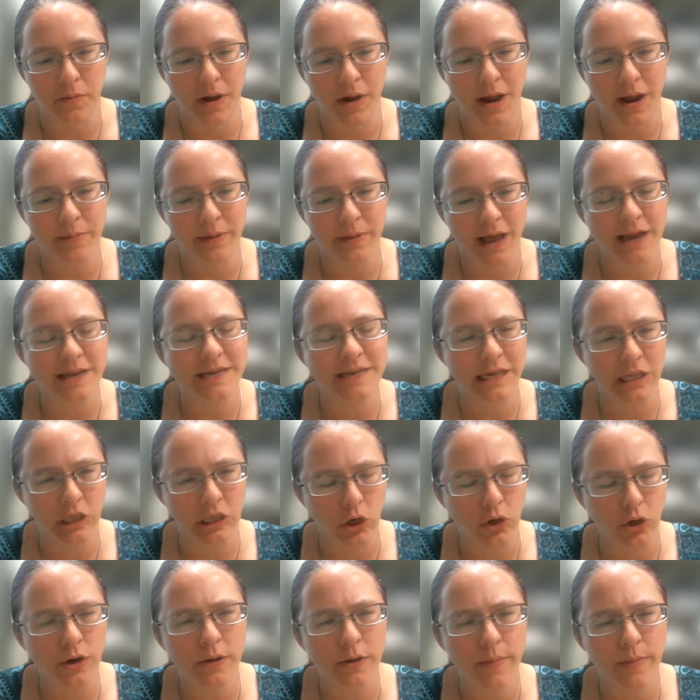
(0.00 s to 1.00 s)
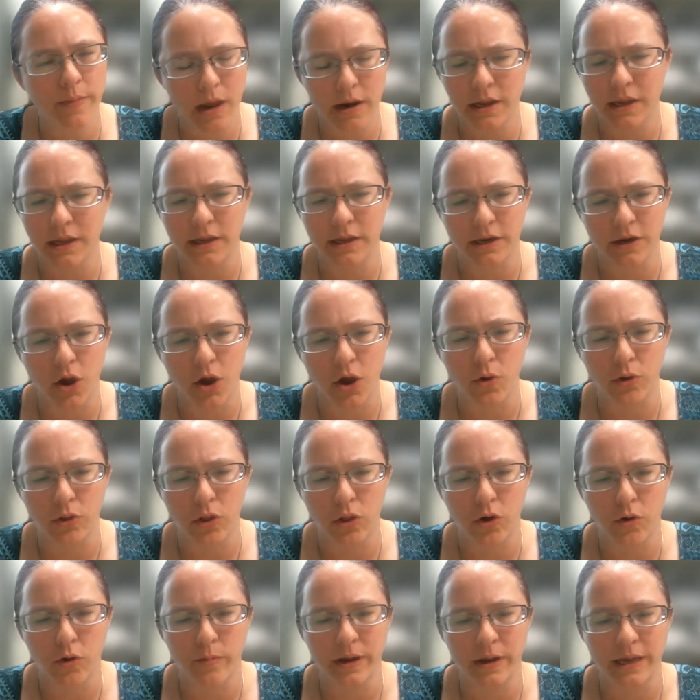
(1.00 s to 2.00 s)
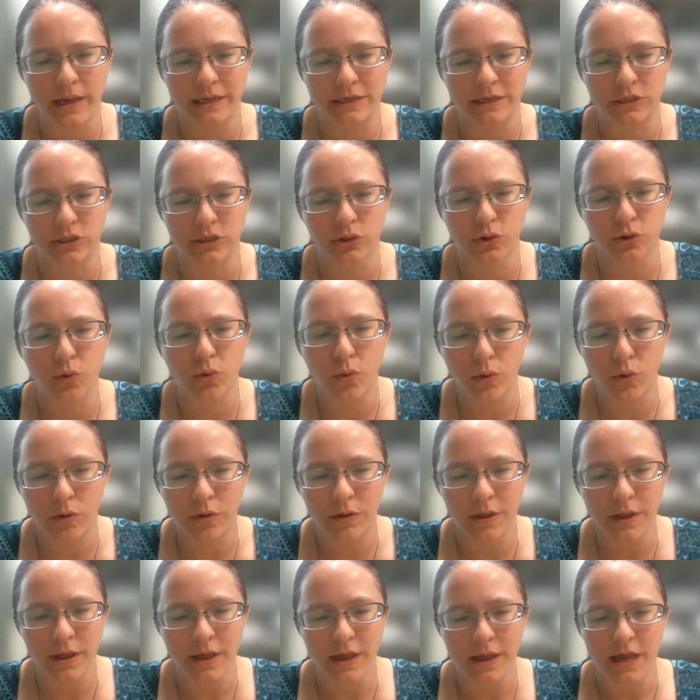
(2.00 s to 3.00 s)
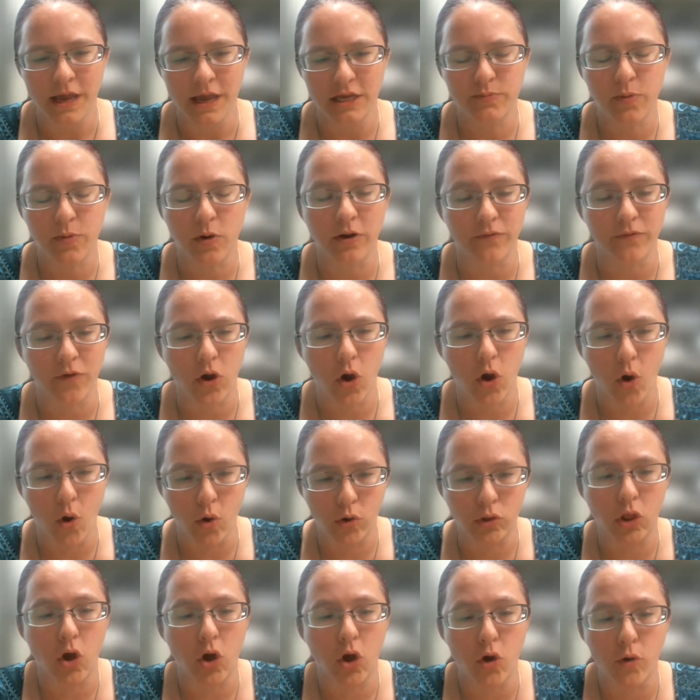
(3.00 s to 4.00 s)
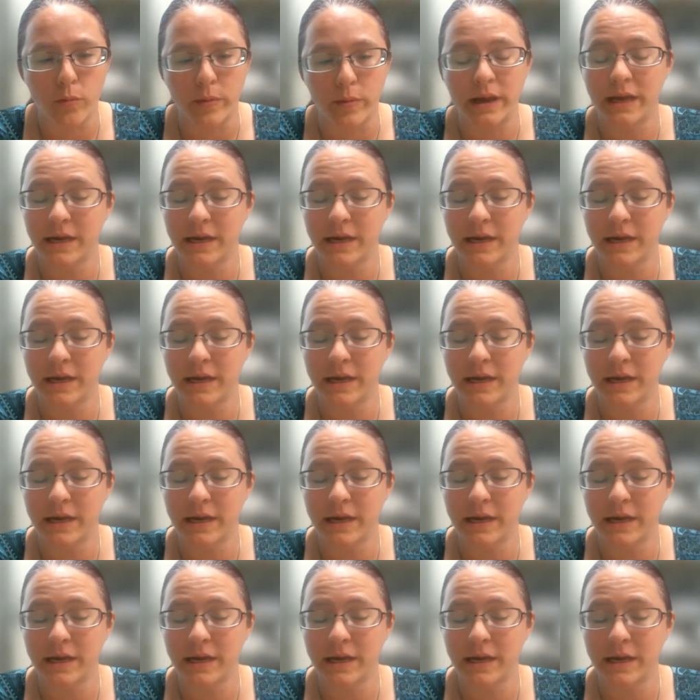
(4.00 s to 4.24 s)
I did learn about it in Oklahoma in school as part of Oklahoma